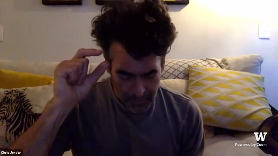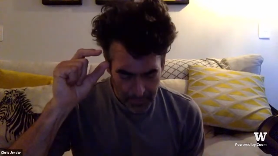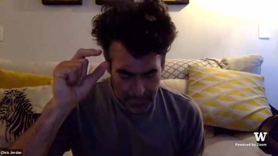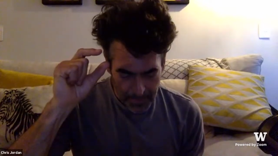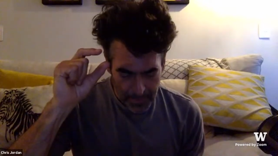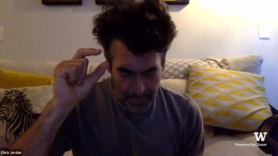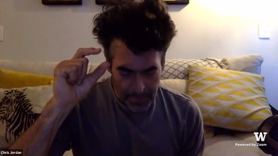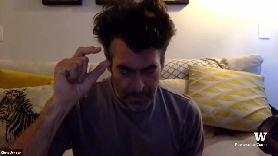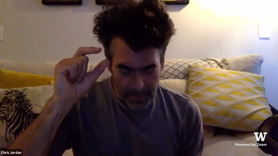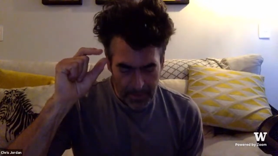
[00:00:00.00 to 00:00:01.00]

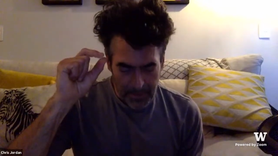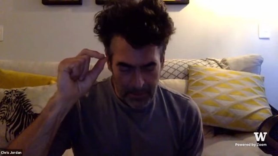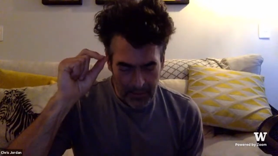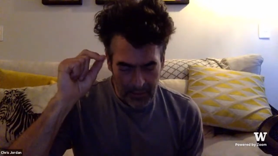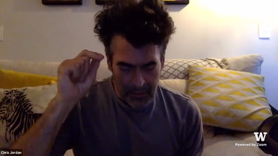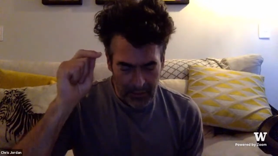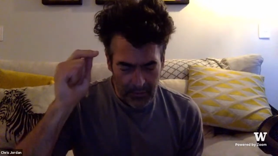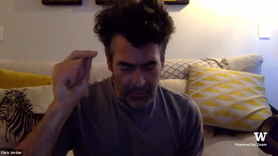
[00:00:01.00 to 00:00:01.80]
Nobody speaks.